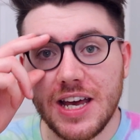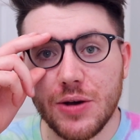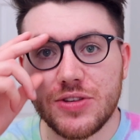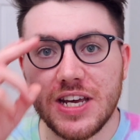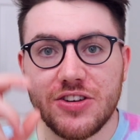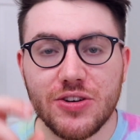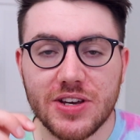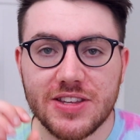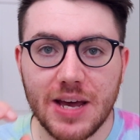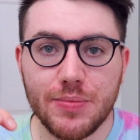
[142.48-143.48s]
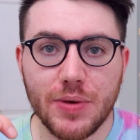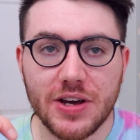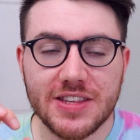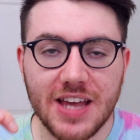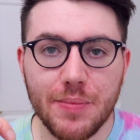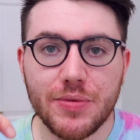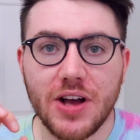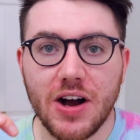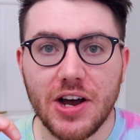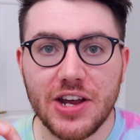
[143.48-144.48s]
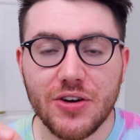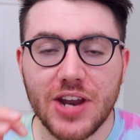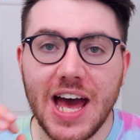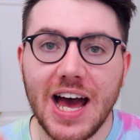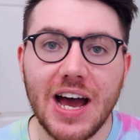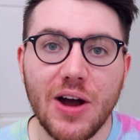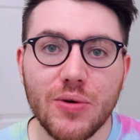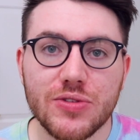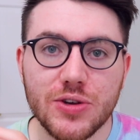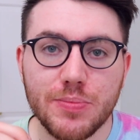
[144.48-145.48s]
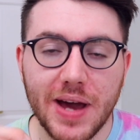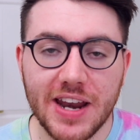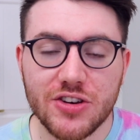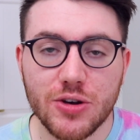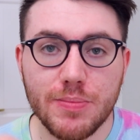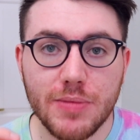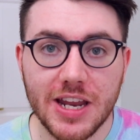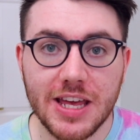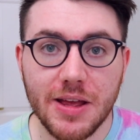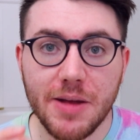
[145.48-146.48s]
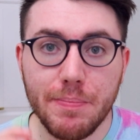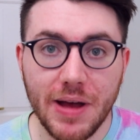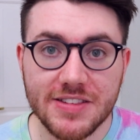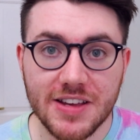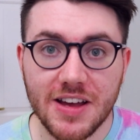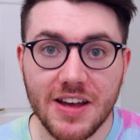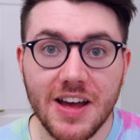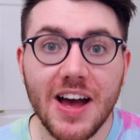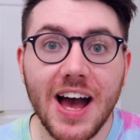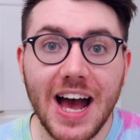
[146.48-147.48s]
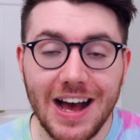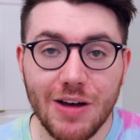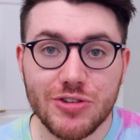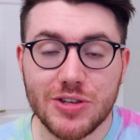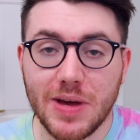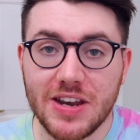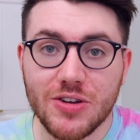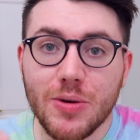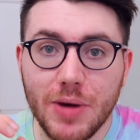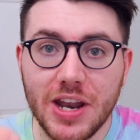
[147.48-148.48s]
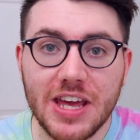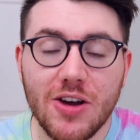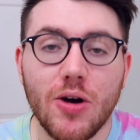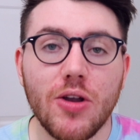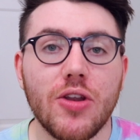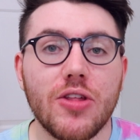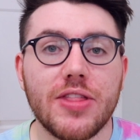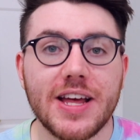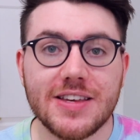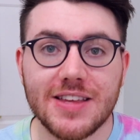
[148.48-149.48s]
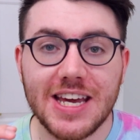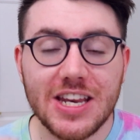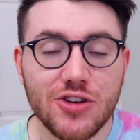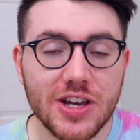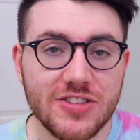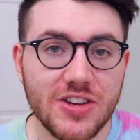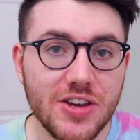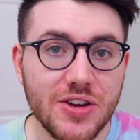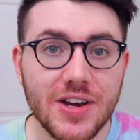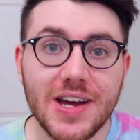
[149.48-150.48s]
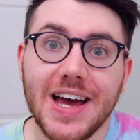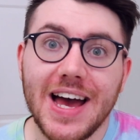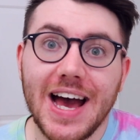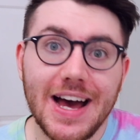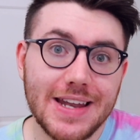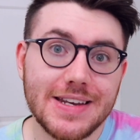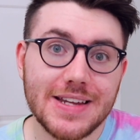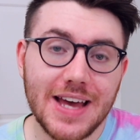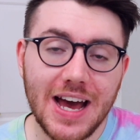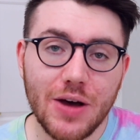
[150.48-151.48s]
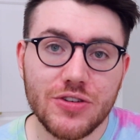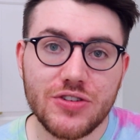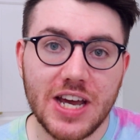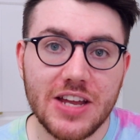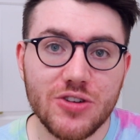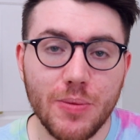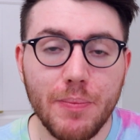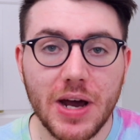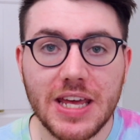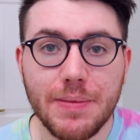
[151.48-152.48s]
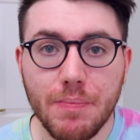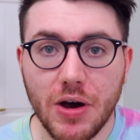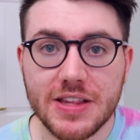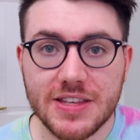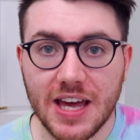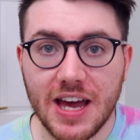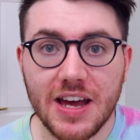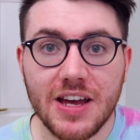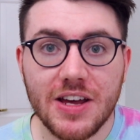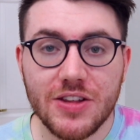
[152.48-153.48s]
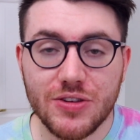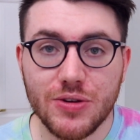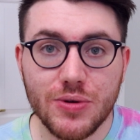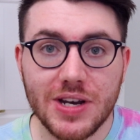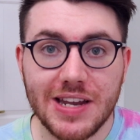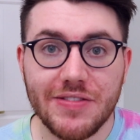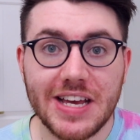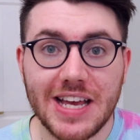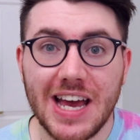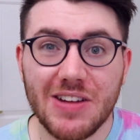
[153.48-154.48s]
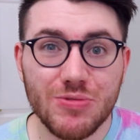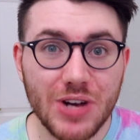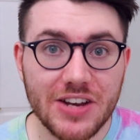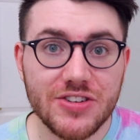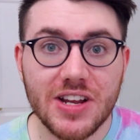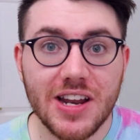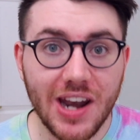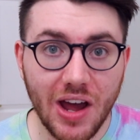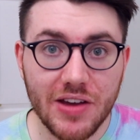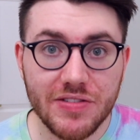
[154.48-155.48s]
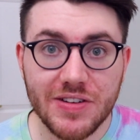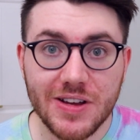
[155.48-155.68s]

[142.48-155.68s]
It will teach you a step-by-step guide on how to manage your money better, how to spend your money on things that interest you, and how to change your money mindset to living a rich life.